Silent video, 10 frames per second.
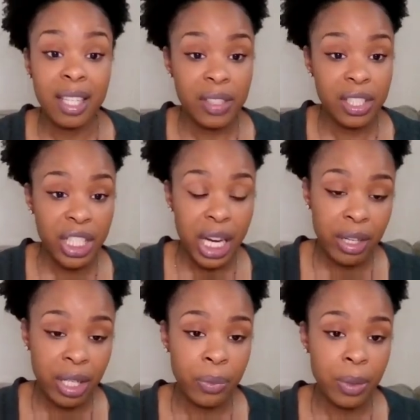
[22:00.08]
and even
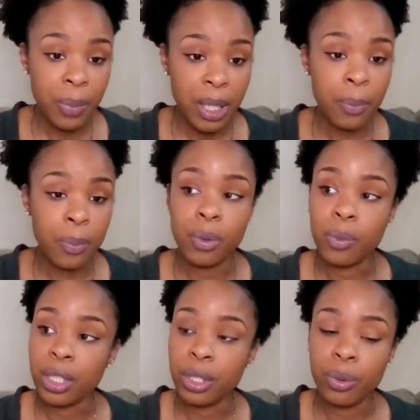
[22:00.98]
sharing it with people
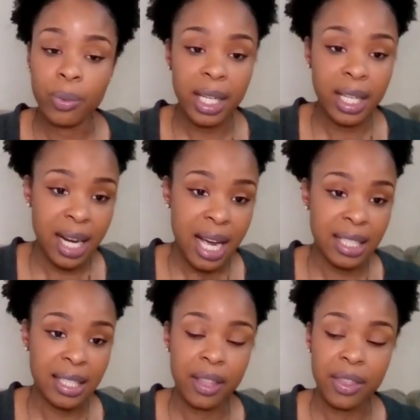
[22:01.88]
when you
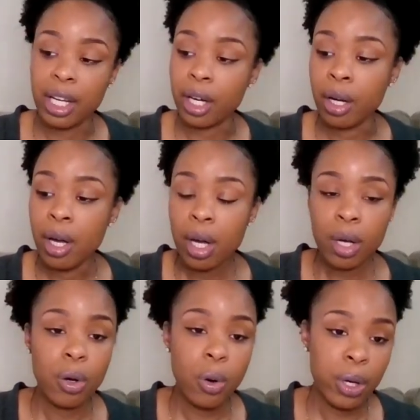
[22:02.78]
recognize that they're
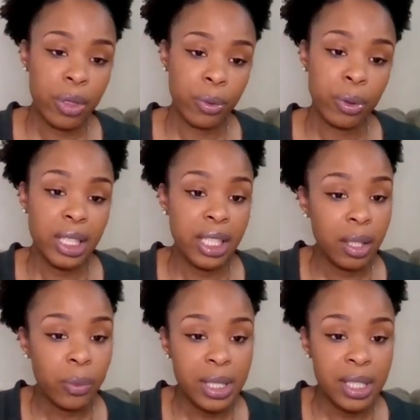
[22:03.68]
going through or
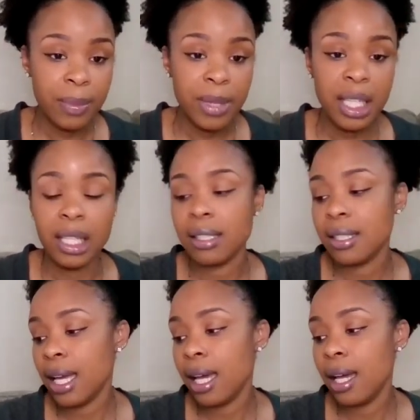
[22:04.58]
dealing with some
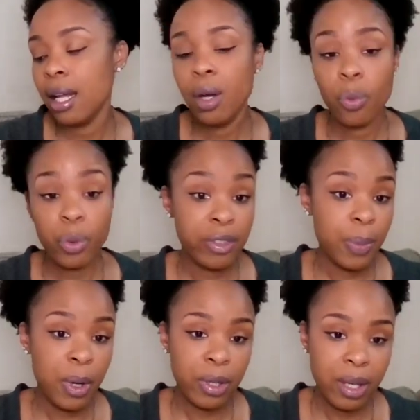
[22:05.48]
things that we've
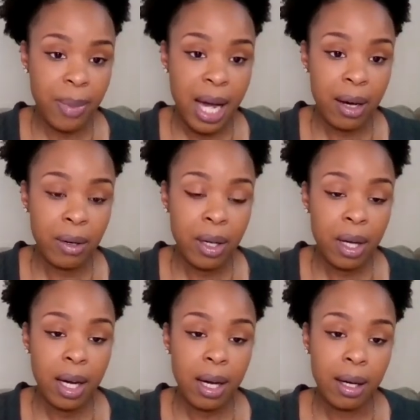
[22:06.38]
spoken about
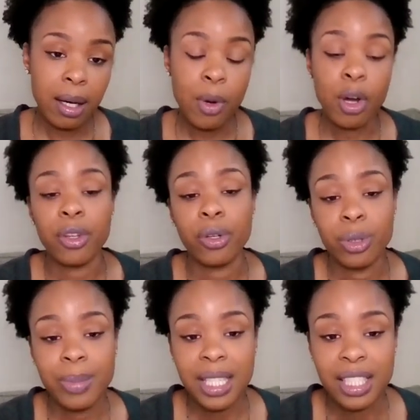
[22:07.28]
on the
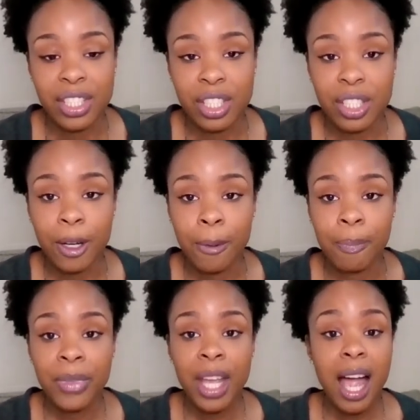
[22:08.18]
group session. So
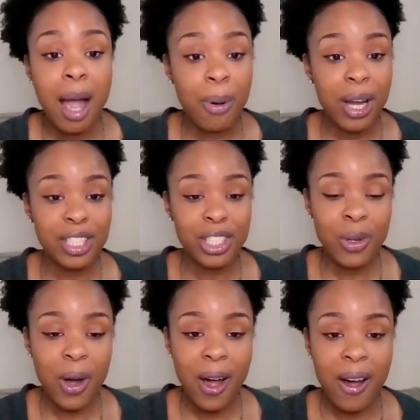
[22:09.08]
I pray that
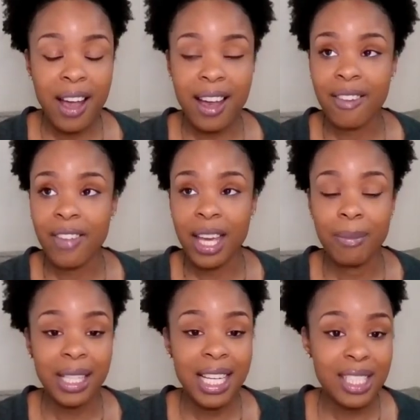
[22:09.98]
you all have a
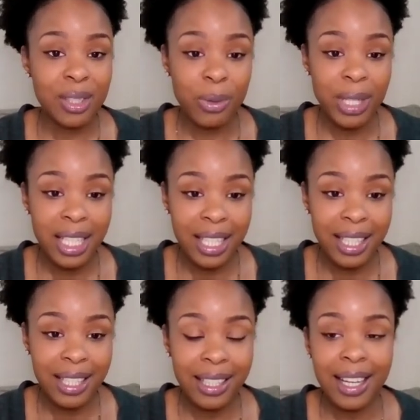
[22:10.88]
blessed
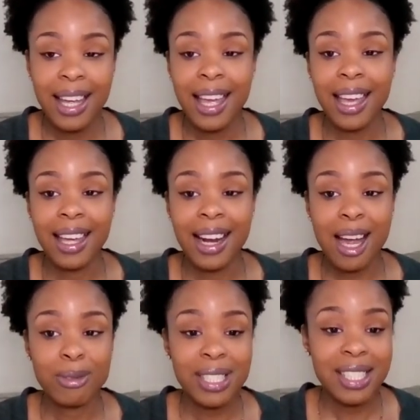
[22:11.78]
weekend, and
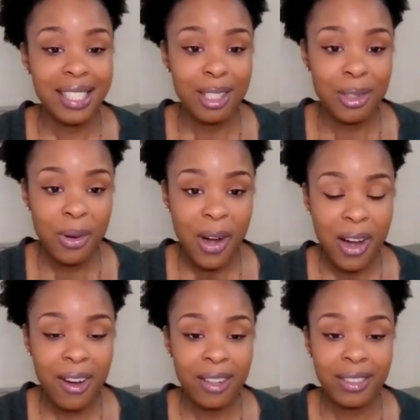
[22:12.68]
I will see you
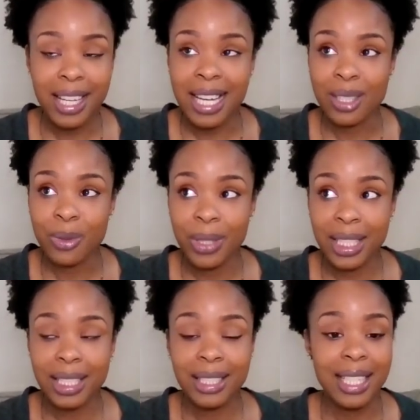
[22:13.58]
all, God's
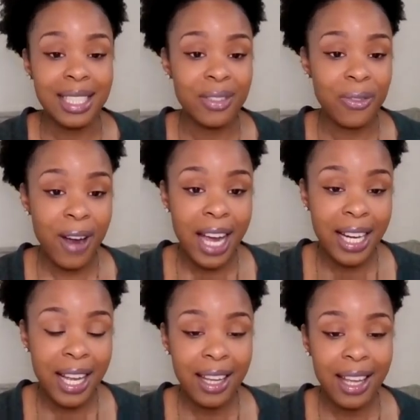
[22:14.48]
willing, next
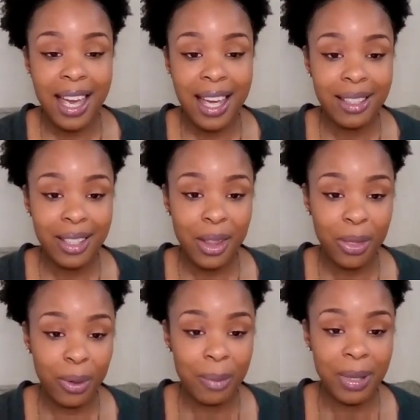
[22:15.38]
Friday at
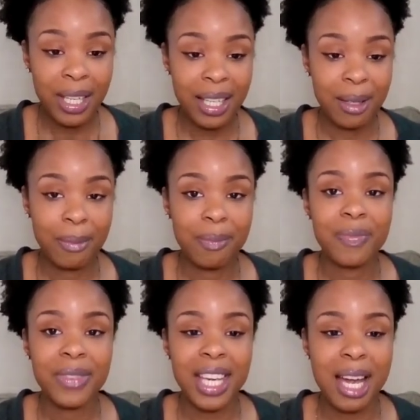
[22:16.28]
3 p.m.
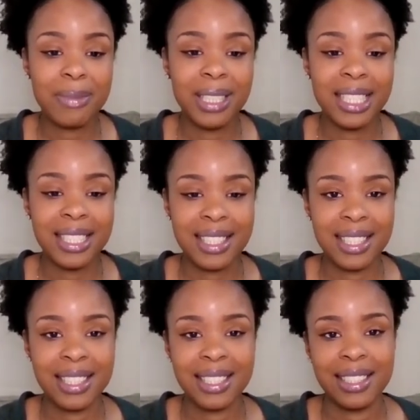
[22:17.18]
God bless.